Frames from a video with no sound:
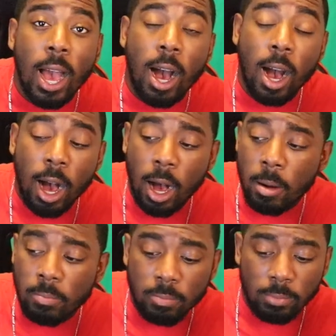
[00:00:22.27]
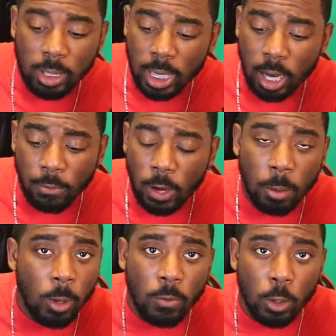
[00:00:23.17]
Um, yeah, follow
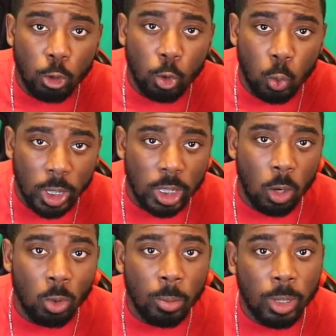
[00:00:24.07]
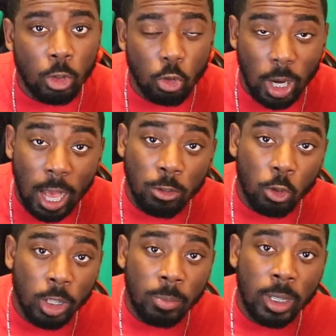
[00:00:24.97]
me over on Twitch. I will be live
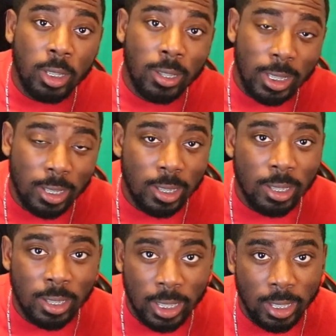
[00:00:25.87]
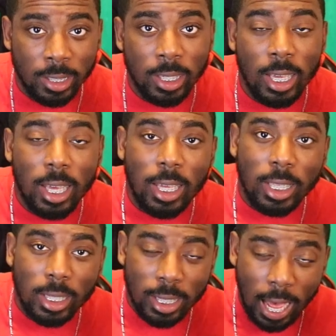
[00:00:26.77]
streaming season six
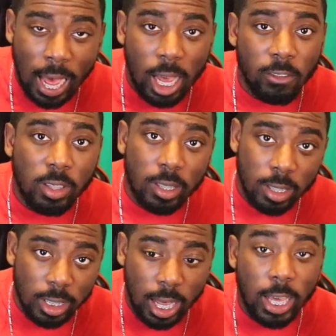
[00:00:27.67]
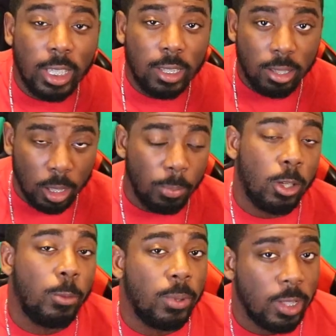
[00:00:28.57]
live tonight, 10
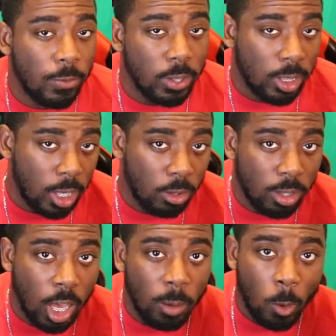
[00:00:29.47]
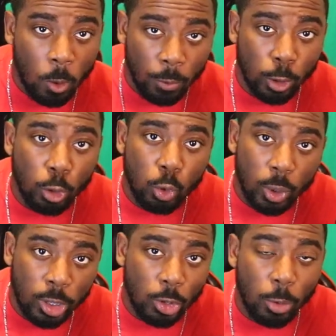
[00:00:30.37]
p.m. Pacific Standard Time over on
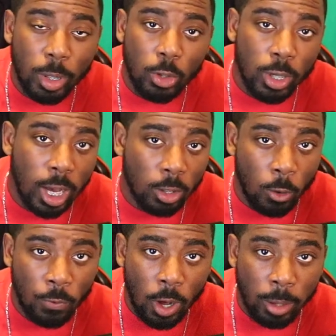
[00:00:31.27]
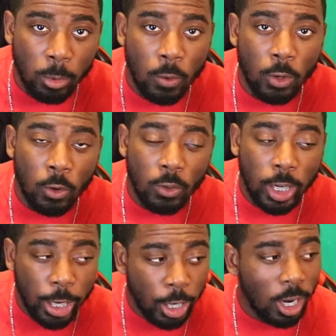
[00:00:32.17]
Twitch. So make sure you guys go follow me over, over
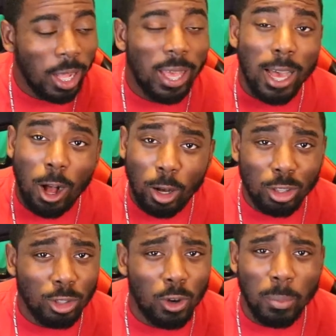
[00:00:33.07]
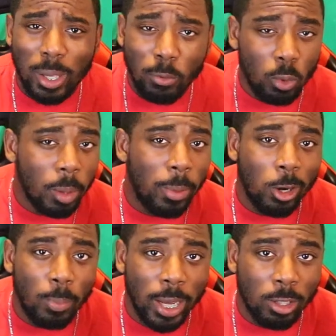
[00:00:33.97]
there. Also, I'm giving away a battle
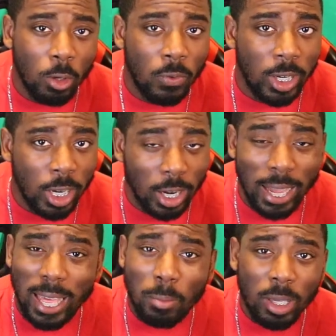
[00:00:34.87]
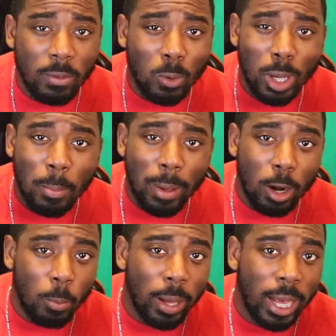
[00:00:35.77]
pass over there, and I'm giving away a
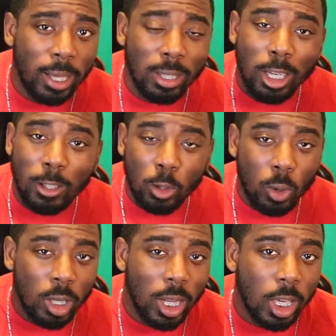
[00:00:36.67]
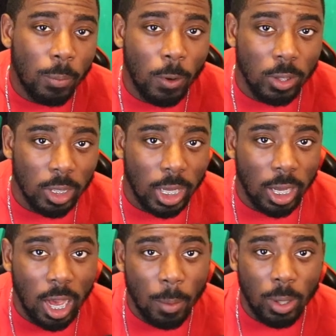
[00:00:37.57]
battle pass to a lucky person that
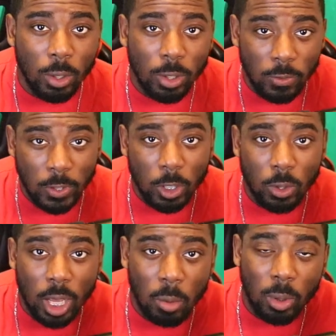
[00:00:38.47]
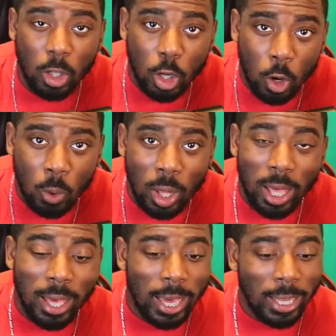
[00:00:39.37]
comment on this video down below.
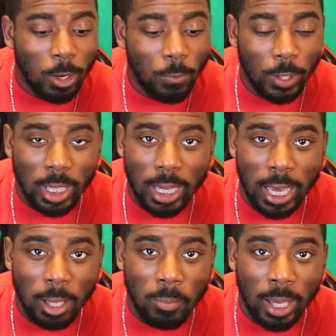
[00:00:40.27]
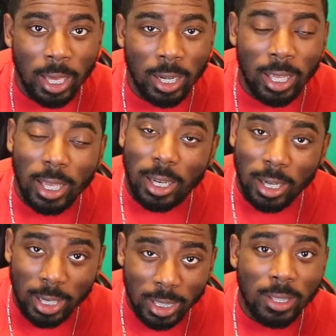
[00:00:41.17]
And don't forget, hey man,
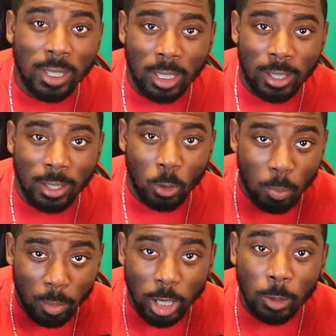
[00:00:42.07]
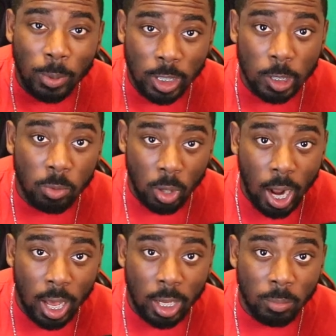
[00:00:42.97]
listen, you must be
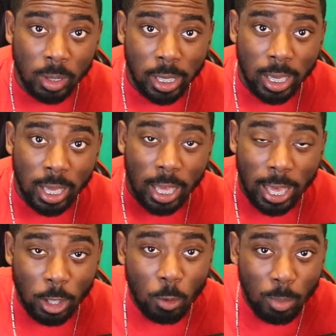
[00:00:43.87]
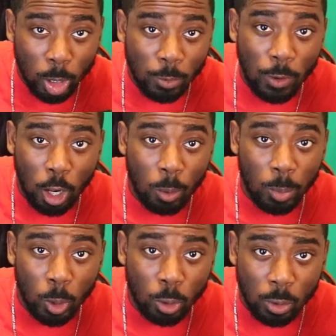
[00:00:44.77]
subscribed and you must follow me
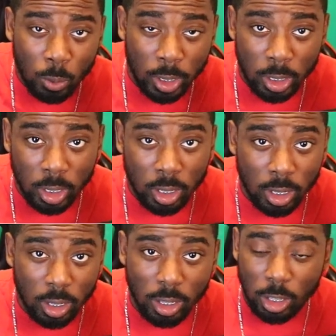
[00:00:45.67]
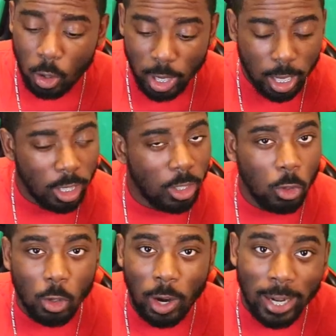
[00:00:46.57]
on Twitch. Go ahead, do
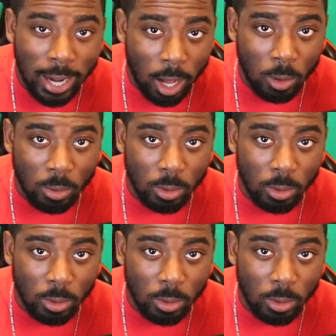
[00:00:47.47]
it right now.